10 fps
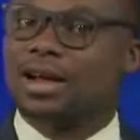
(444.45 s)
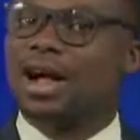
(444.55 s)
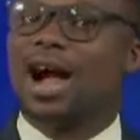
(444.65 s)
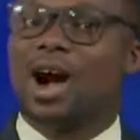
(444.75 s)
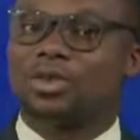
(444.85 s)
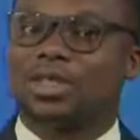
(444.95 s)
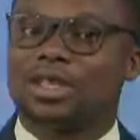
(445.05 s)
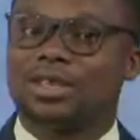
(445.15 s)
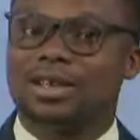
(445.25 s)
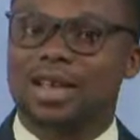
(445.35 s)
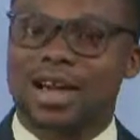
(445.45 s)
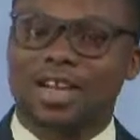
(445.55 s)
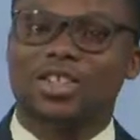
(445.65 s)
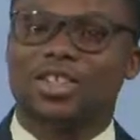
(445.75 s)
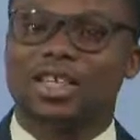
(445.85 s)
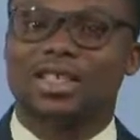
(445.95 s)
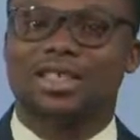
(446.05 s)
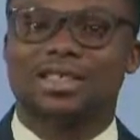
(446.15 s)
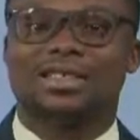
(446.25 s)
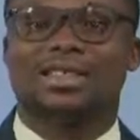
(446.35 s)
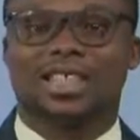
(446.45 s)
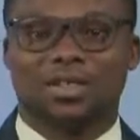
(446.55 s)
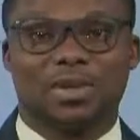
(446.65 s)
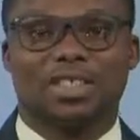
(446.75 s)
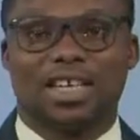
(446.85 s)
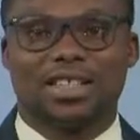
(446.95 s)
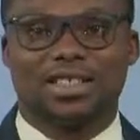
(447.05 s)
housing and utilities 6%,